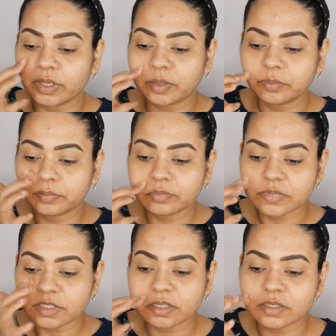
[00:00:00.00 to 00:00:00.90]
cream,
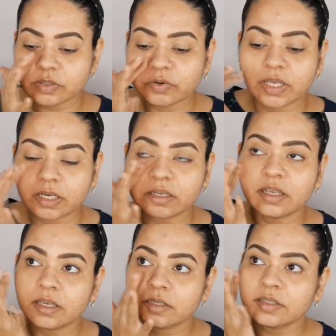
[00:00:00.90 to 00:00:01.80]
sunscreen,
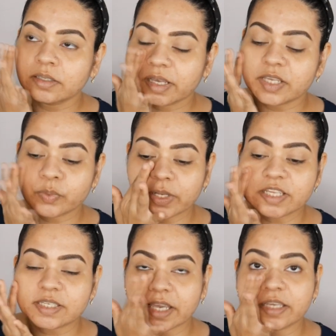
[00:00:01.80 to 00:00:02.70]
as well
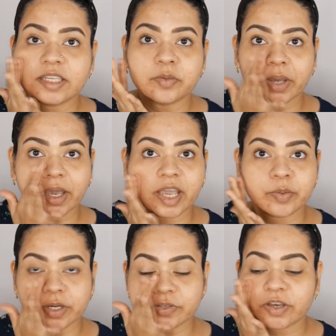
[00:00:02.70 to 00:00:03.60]
as I did my
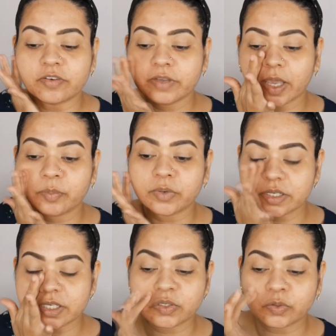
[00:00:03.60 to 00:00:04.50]
eyebrows off camera
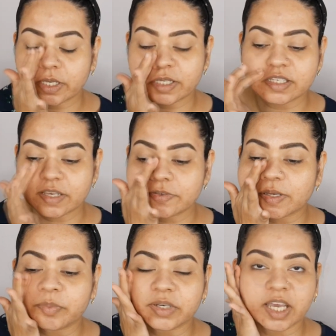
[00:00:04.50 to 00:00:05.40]
just so that it saves
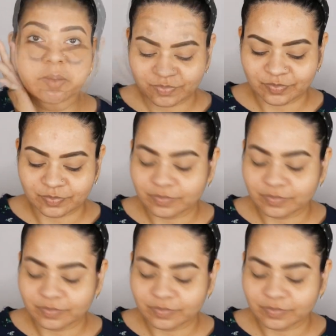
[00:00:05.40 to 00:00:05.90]
some time.